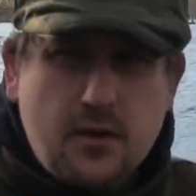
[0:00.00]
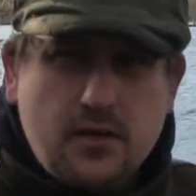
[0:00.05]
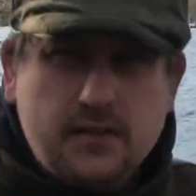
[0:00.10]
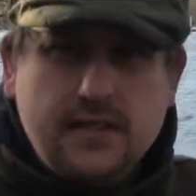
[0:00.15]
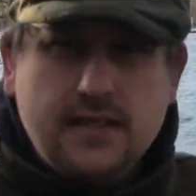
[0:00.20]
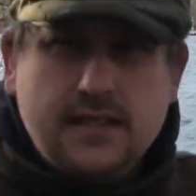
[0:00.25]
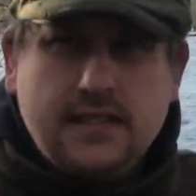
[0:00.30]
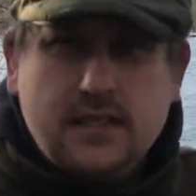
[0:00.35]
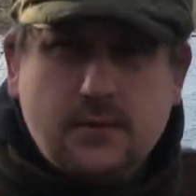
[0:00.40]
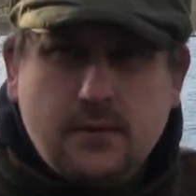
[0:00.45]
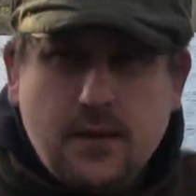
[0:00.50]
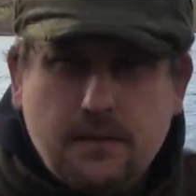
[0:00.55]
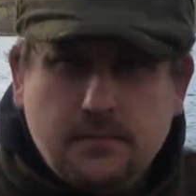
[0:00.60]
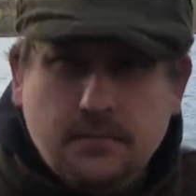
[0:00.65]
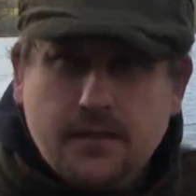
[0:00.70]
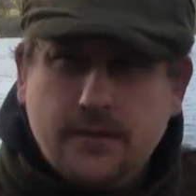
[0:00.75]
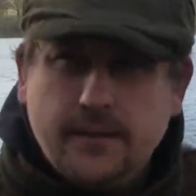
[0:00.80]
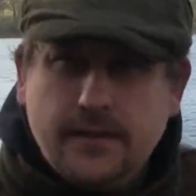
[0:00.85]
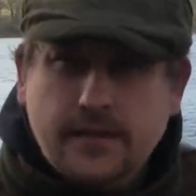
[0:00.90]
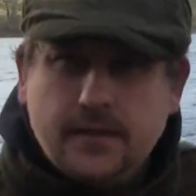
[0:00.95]
more detail what
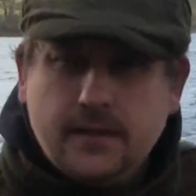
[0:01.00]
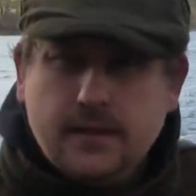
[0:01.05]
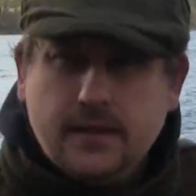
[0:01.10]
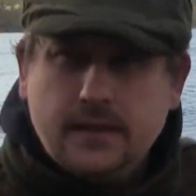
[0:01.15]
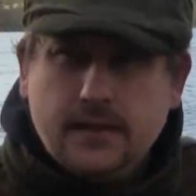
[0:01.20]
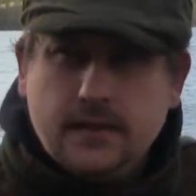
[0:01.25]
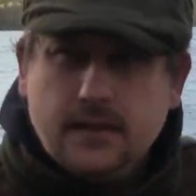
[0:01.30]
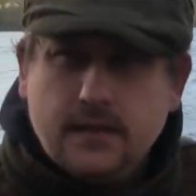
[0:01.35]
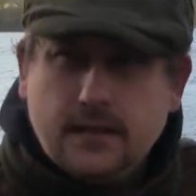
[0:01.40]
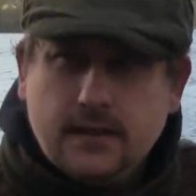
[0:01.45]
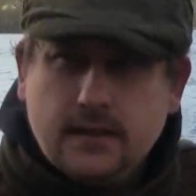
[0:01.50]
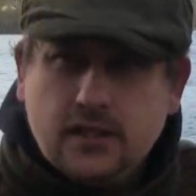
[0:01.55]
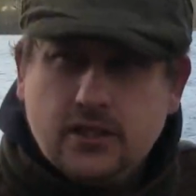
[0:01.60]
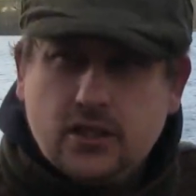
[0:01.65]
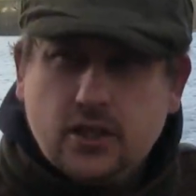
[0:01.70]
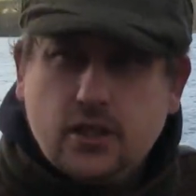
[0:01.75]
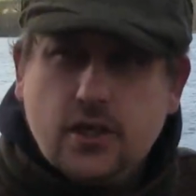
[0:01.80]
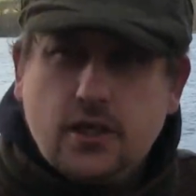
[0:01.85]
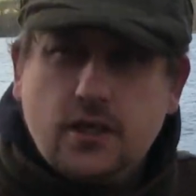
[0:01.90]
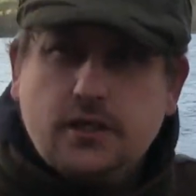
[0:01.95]
I'm doing.
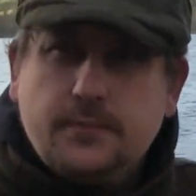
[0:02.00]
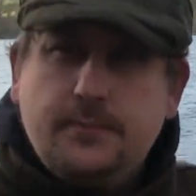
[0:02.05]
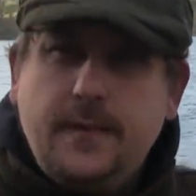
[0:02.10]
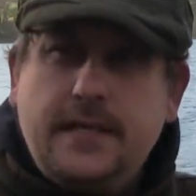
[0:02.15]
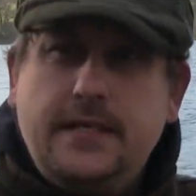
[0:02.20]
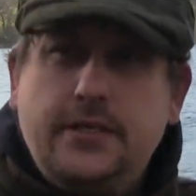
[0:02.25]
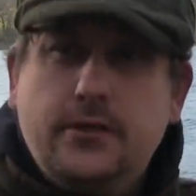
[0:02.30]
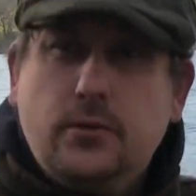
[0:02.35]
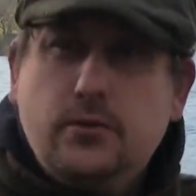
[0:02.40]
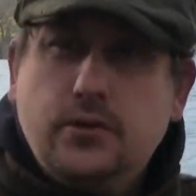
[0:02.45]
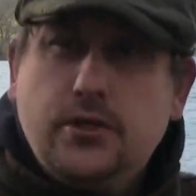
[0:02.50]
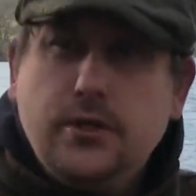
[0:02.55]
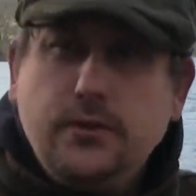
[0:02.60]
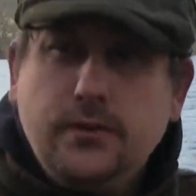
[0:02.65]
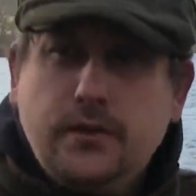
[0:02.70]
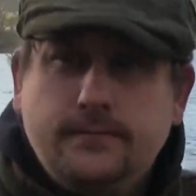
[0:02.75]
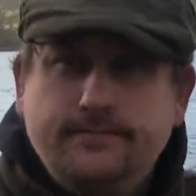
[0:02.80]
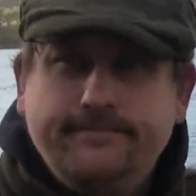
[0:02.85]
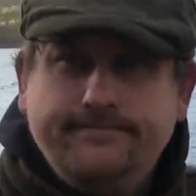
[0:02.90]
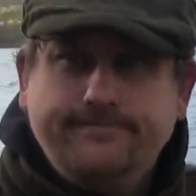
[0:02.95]
So I'll speak to you all soon.